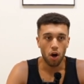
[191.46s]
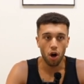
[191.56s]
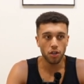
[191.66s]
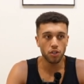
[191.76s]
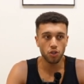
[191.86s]

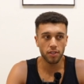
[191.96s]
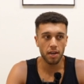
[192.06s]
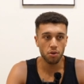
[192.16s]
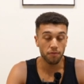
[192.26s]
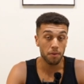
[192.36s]
I can just
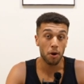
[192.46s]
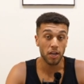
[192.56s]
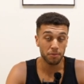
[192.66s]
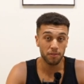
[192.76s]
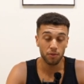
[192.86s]
tell you from my
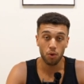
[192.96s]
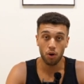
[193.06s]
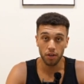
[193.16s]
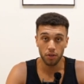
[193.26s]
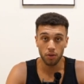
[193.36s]
experience what
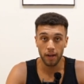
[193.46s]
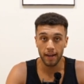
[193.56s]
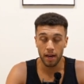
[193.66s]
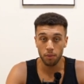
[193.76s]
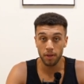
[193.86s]
I done.
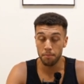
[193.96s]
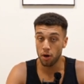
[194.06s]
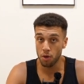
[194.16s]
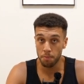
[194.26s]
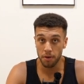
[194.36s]
Now, in
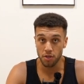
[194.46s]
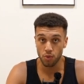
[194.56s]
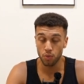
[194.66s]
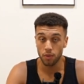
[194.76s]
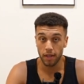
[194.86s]
my own
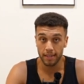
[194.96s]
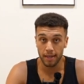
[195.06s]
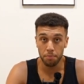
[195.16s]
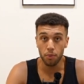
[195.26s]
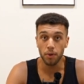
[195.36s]
personal
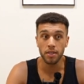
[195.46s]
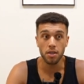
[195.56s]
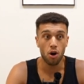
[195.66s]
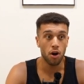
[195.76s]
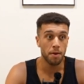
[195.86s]
example, is
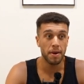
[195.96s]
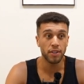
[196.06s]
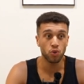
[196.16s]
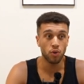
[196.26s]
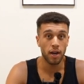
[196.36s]
I
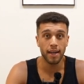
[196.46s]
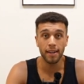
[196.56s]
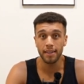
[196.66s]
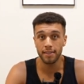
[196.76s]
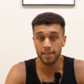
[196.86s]
made sure I had
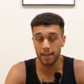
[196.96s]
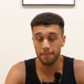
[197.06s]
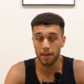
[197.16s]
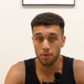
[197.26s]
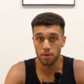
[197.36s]
at least
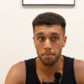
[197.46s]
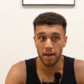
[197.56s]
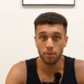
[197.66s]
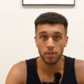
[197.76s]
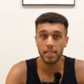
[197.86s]

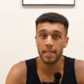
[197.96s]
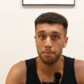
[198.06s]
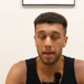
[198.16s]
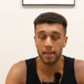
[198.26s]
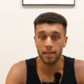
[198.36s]
£10,000 in the
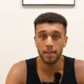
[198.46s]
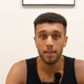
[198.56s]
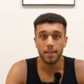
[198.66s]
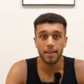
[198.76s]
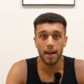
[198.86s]
bank.
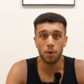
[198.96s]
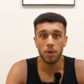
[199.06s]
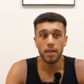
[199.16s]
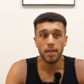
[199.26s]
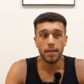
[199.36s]

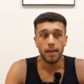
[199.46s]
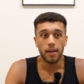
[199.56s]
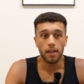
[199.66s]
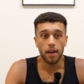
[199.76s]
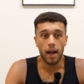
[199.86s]
Now,
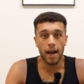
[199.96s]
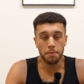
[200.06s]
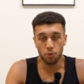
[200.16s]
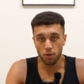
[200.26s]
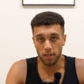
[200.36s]
I
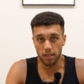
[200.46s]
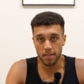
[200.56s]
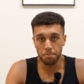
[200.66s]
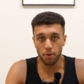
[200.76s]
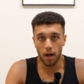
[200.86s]
had more than
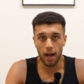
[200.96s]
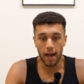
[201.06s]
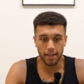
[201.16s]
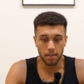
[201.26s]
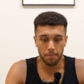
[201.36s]
this, but I
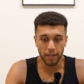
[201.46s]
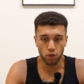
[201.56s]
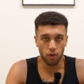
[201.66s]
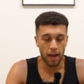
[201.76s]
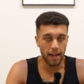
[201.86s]
had to make
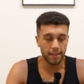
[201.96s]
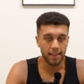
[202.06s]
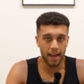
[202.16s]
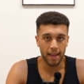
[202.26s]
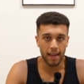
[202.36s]
sure I had
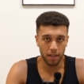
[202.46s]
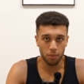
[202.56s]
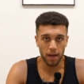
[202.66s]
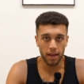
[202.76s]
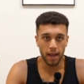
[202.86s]
that
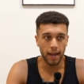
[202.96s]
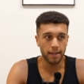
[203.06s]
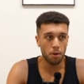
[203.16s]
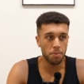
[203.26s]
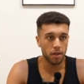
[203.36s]
anyway.
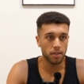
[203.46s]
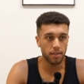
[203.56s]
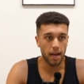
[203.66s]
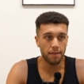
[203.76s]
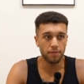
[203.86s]
And I'll be
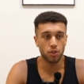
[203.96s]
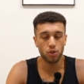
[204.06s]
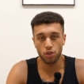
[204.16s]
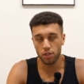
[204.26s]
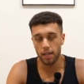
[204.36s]
honest, I haven't
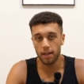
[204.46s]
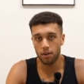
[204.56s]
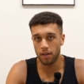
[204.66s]
touched that.